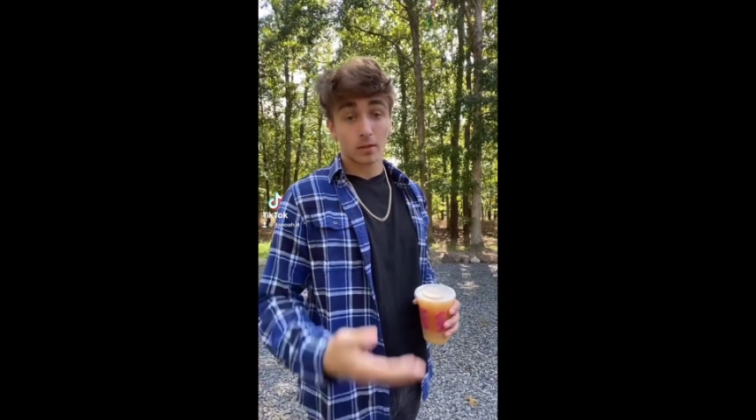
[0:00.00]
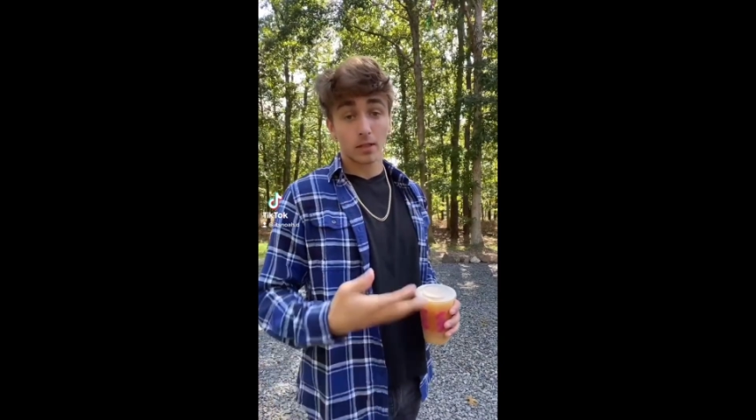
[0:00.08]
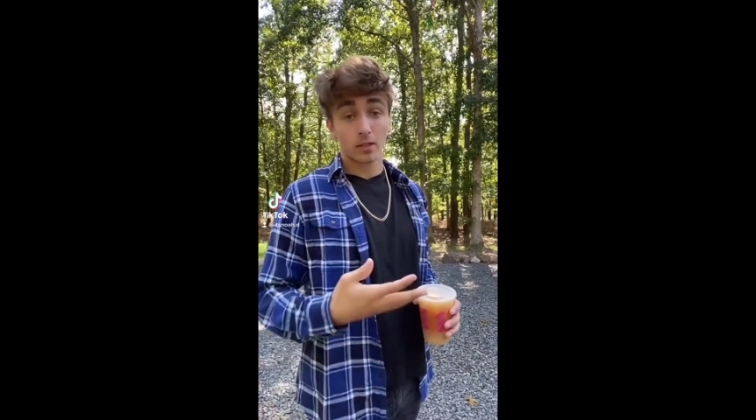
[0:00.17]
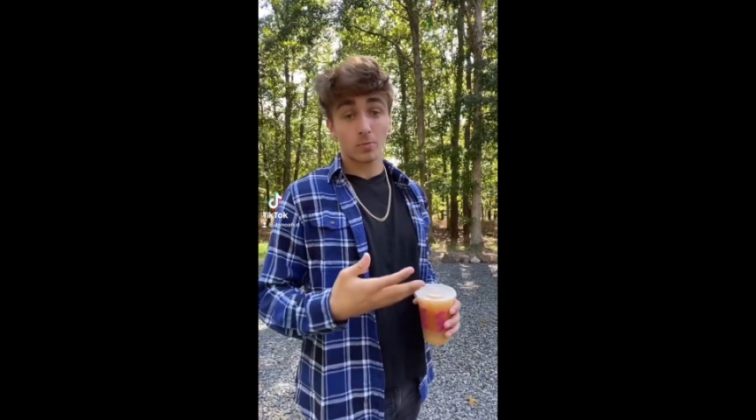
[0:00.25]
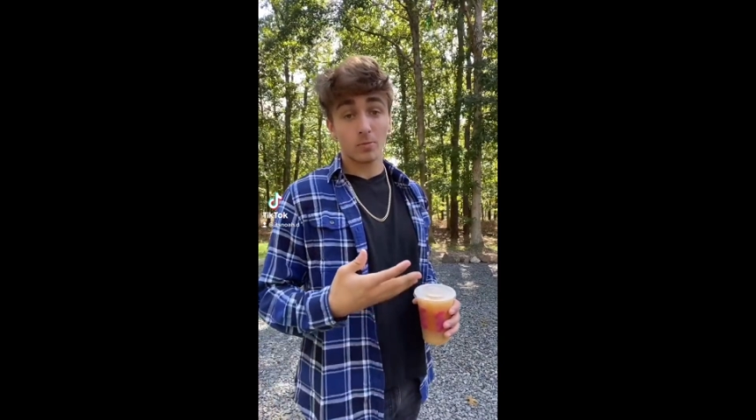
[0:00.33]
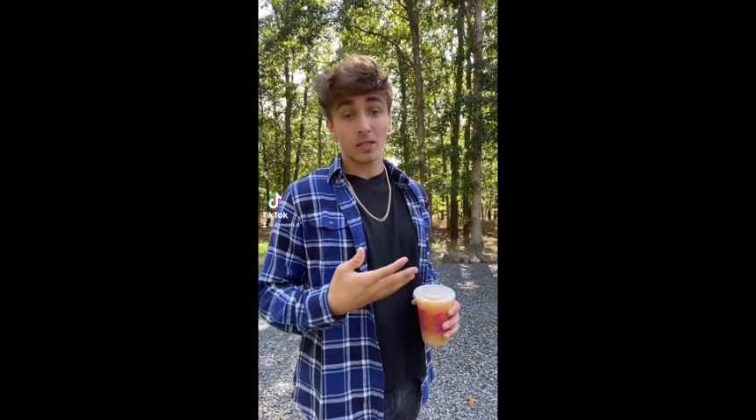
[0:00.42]

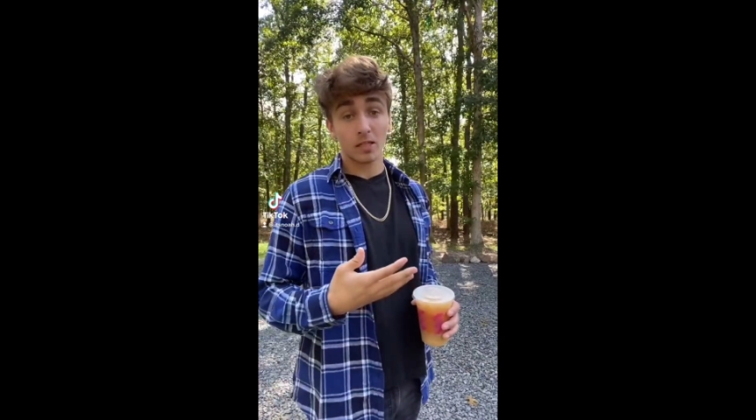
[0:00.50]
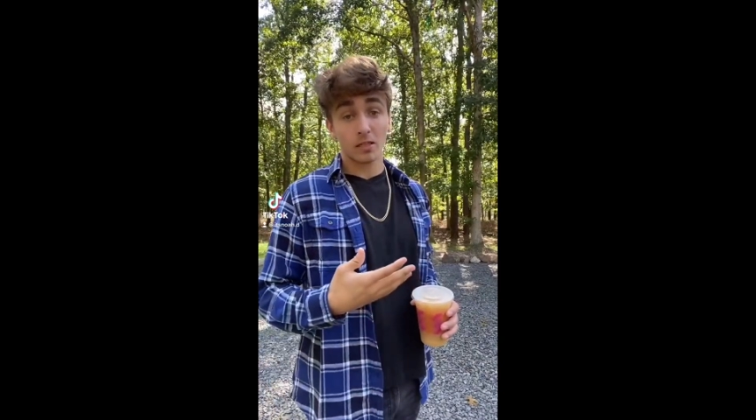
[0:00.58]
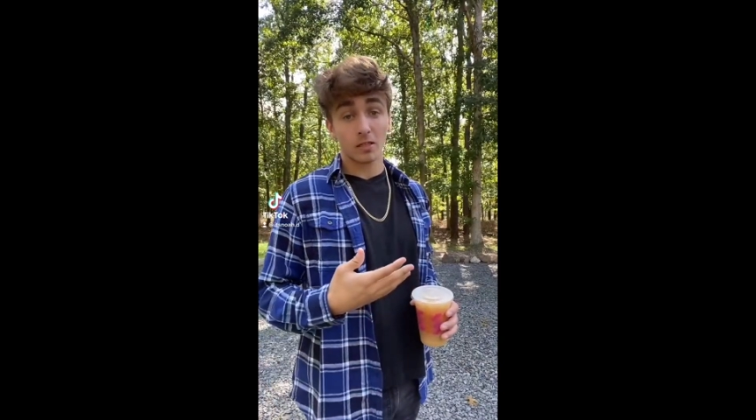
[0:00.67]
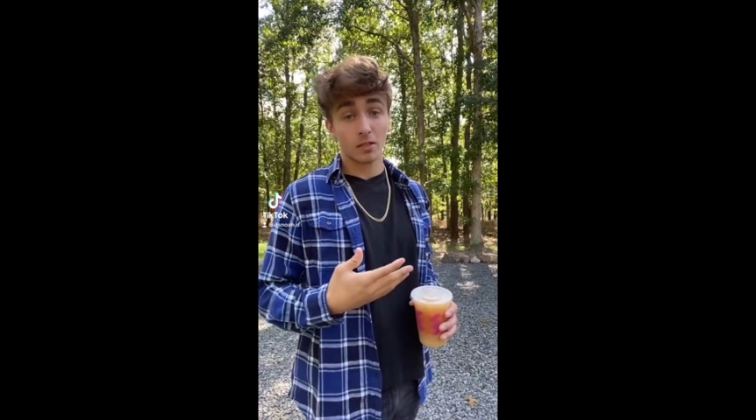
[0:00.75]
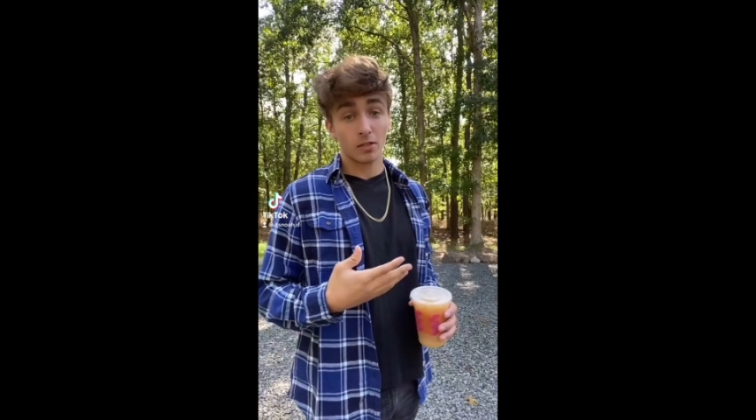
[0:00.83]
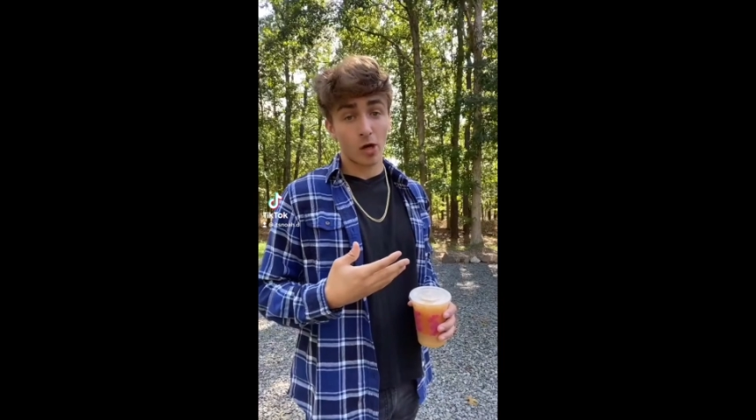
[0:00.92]
It's me,
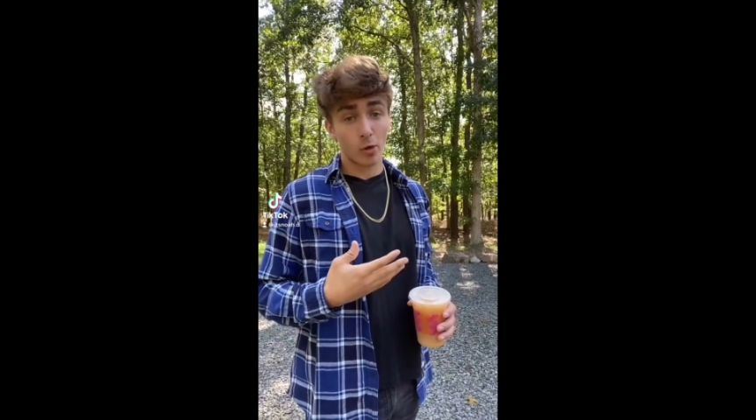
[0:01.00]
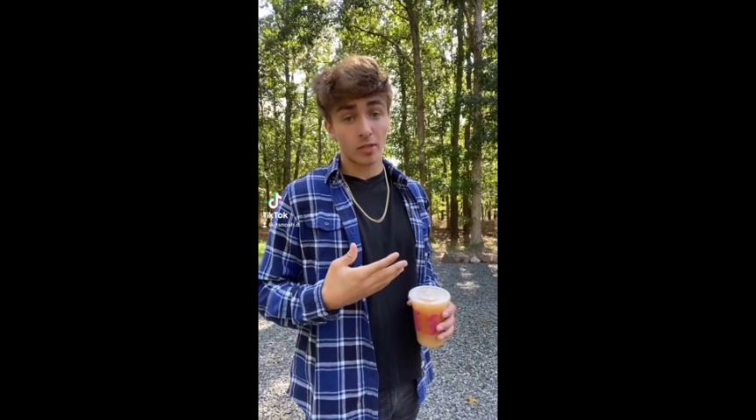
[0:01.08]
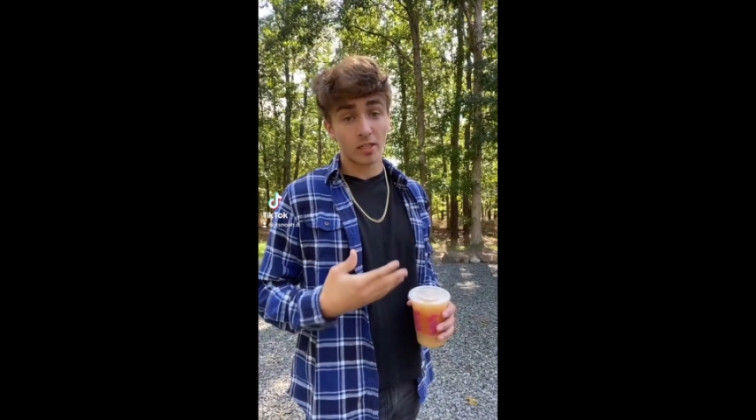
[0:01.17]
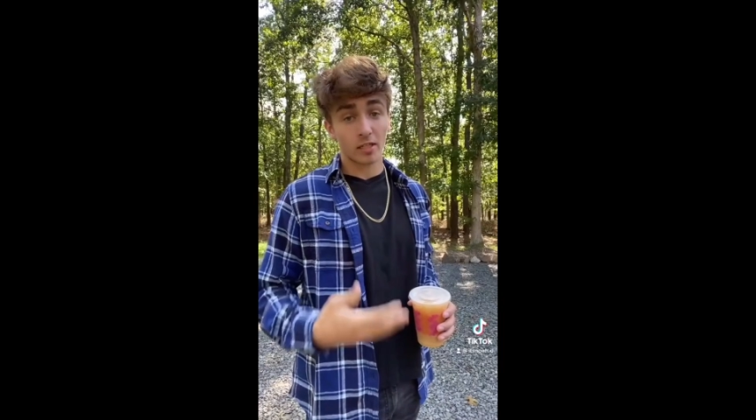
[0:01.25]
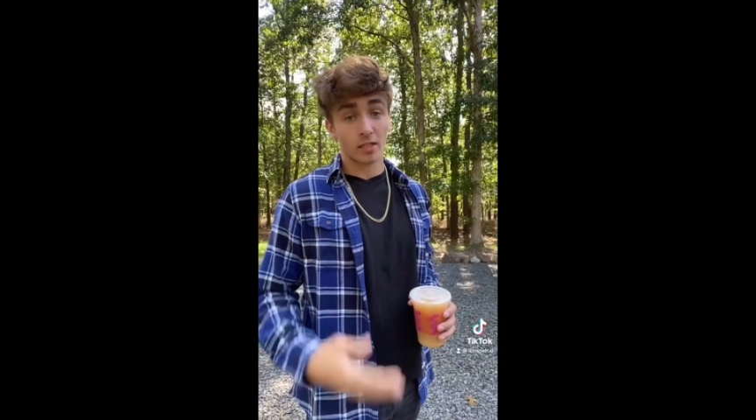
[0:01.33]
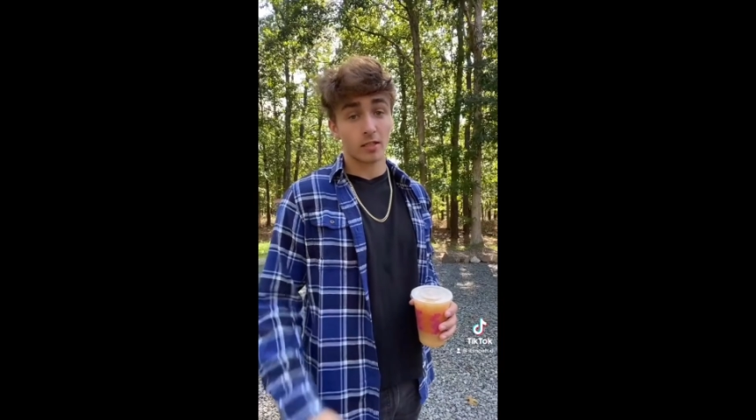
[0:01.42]

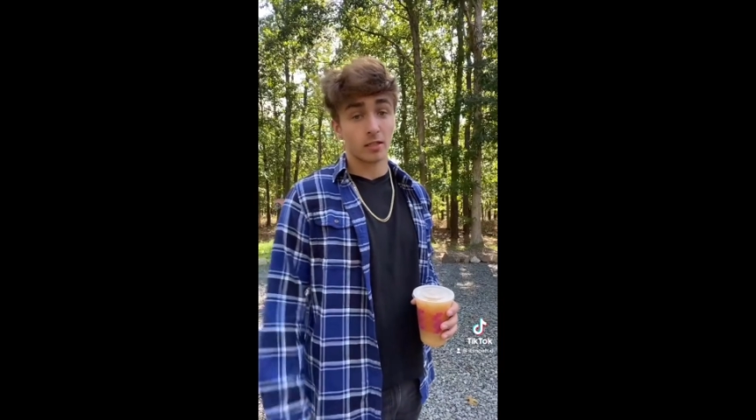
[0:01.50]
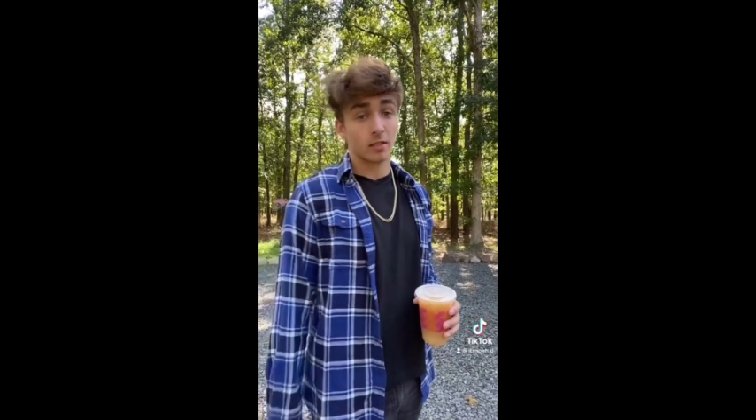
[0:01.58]
Noah D.